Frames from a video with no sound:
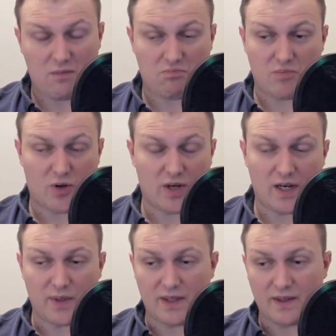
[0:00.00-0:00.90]
nor
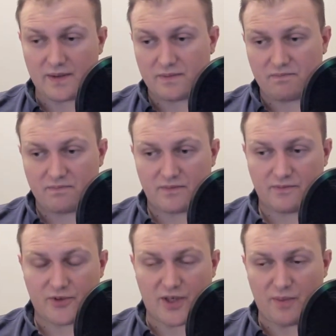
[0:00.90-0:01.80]
anybody else,
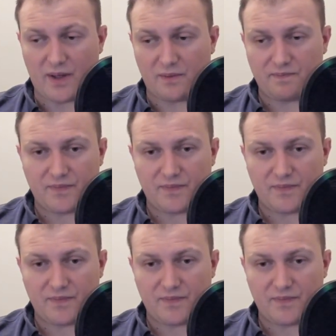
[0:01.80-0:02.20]
for that matter.